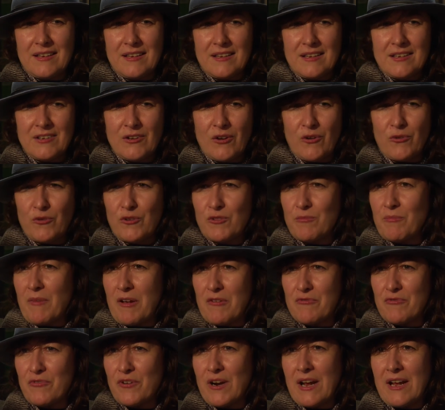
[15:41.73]
you know, with
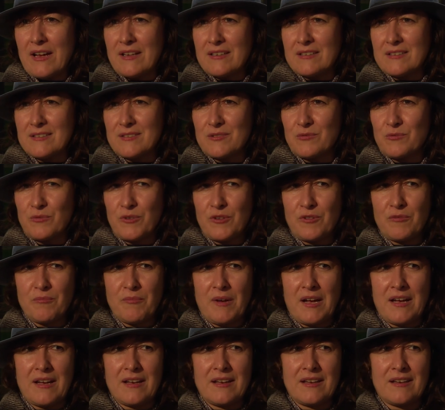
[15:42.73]
my friends, with
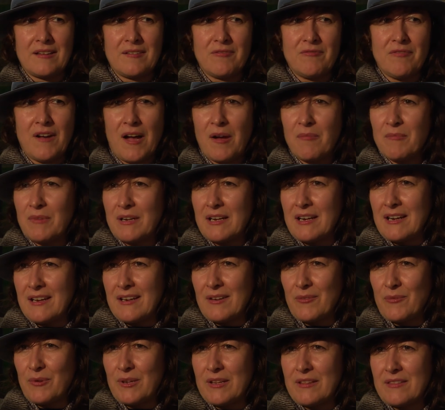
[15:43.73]
my
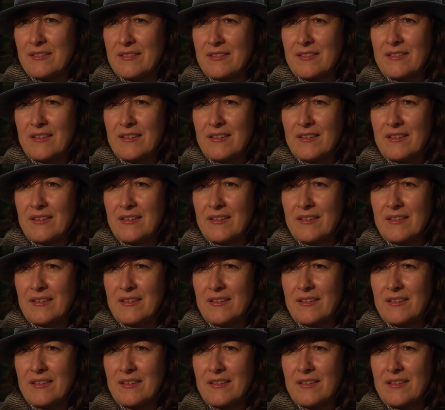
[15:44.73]
family, with,